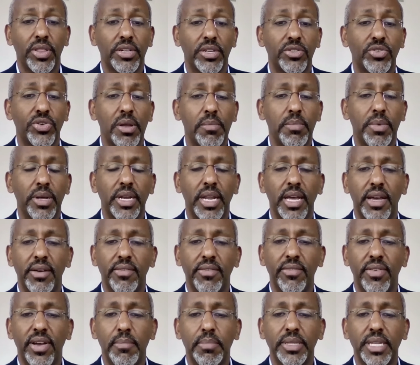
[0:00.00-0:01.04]
for the treatment
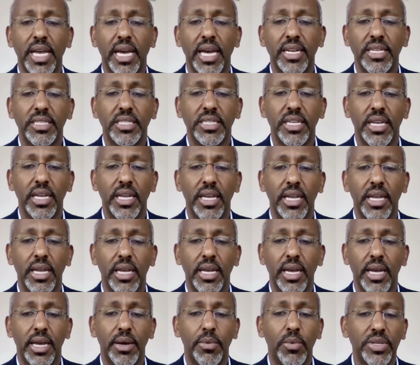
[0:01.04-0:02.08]
of hepatitis C,
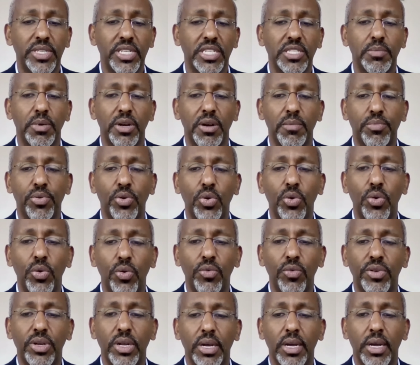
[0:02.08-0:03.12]
which has been
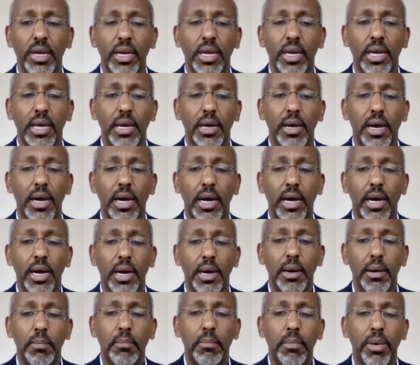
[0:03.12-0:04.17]
approved
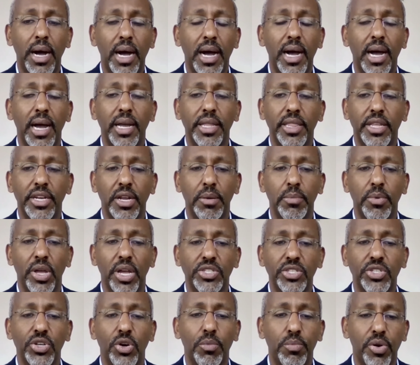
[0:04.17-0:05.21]
by the
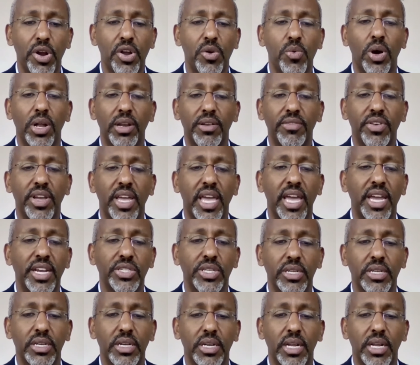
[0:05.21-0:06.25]
WHO
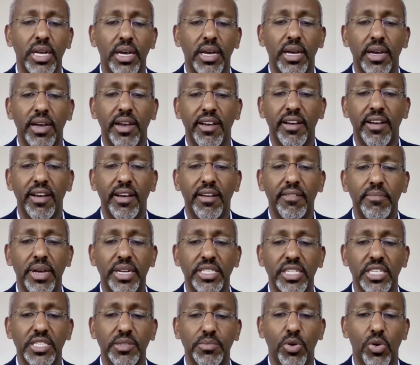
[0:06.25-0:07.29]
pre-qualification of
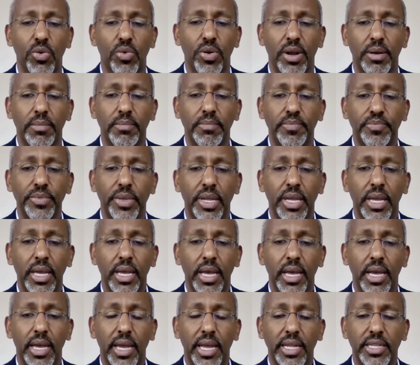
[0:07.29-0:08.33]
medicines program.
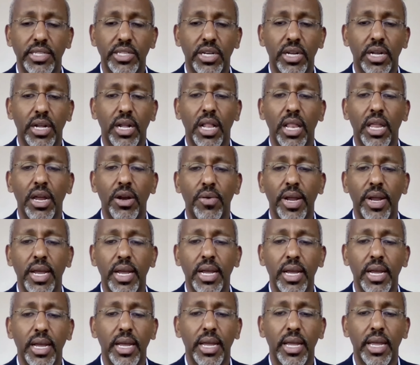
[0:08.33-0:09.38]
It's
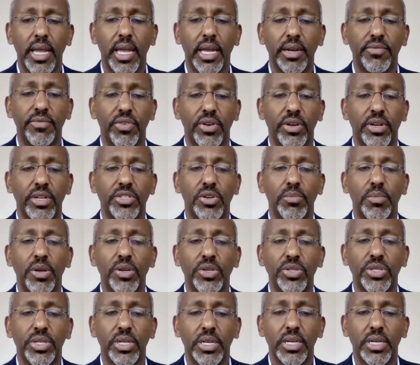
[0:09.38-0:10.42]
clearing it for
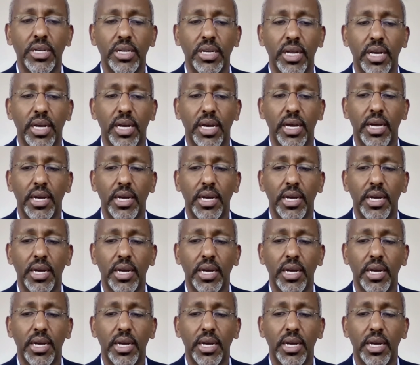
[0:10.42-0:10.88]
distribution